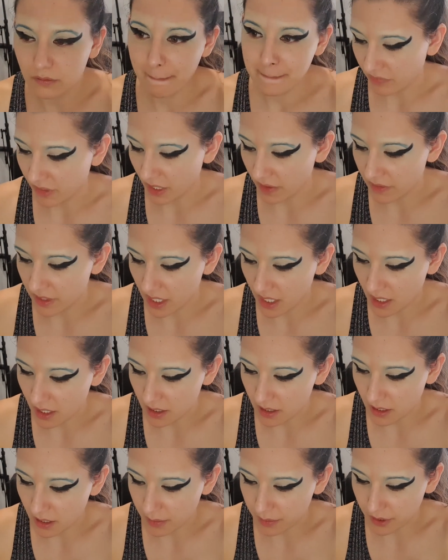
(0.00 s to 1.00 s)
And
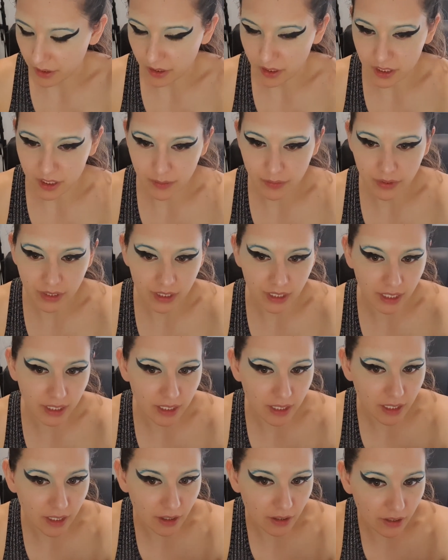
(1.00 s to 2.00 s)
then I'm going to bring that
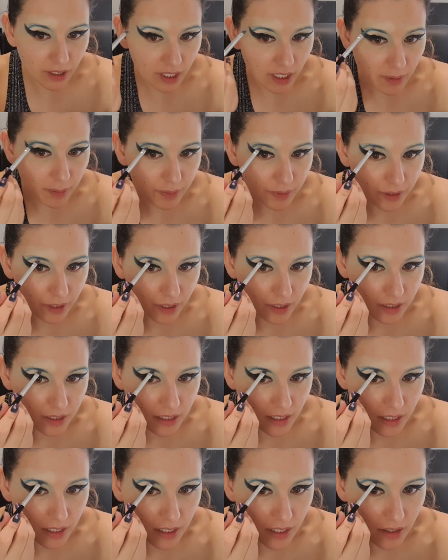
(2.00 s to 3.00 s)
colour up
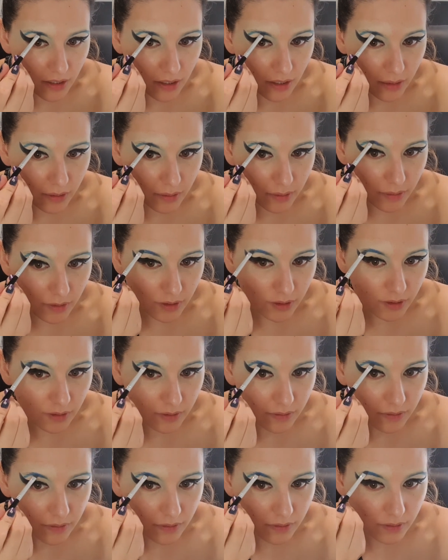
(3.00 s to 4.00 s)
into here a little more.
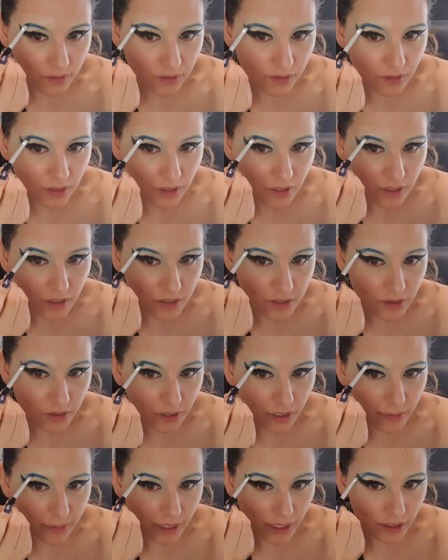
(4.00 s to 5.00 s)
So we're
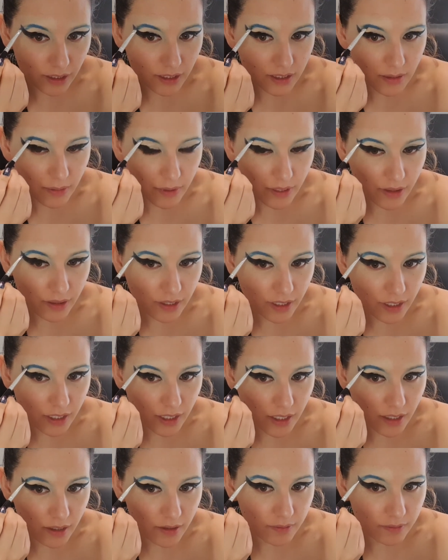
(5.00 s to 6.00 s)
going to make this a bit
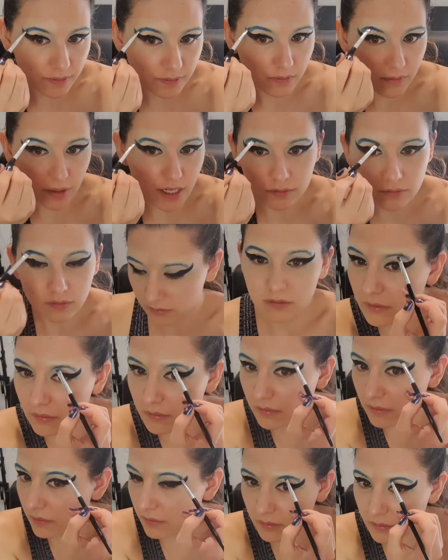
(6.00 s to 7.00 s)
thicker.
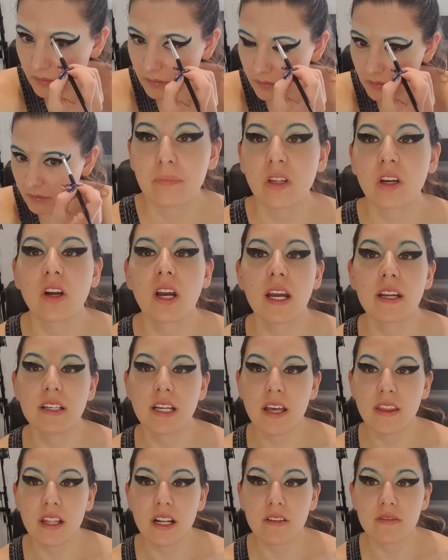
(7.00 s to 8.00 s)
Okay,
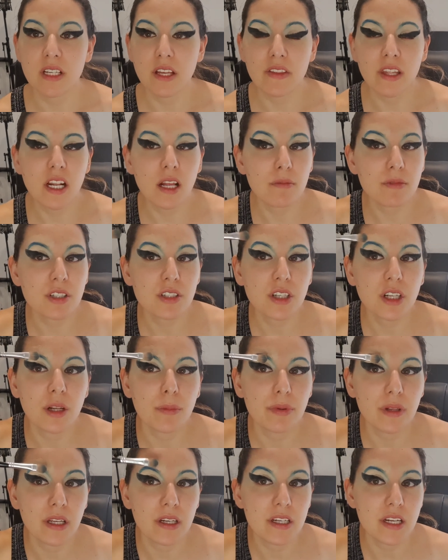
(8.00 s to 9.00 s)
now that I've done that, I'm just going to
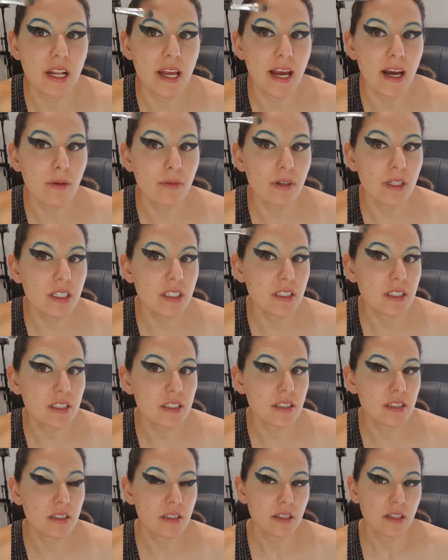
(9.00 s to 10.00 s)
blend it
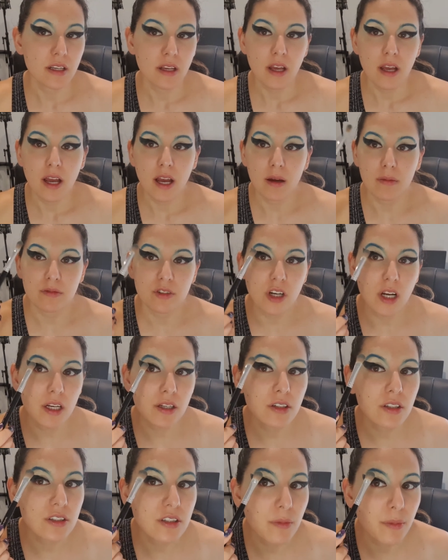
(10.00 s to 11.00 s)
outwards. I'm
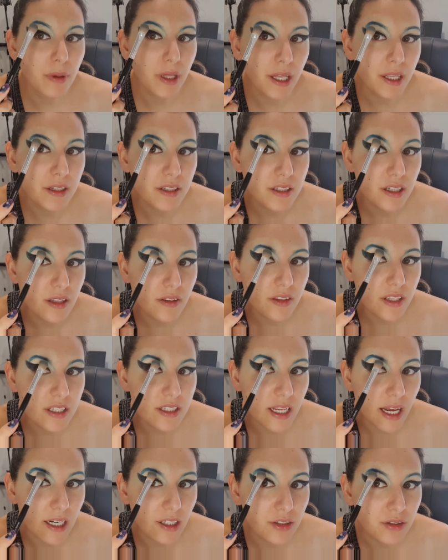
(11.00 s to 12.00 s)
trying not to blend
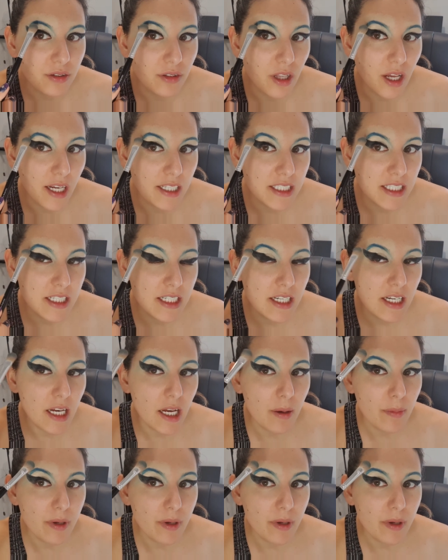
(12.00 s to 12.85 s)
this actual line here, but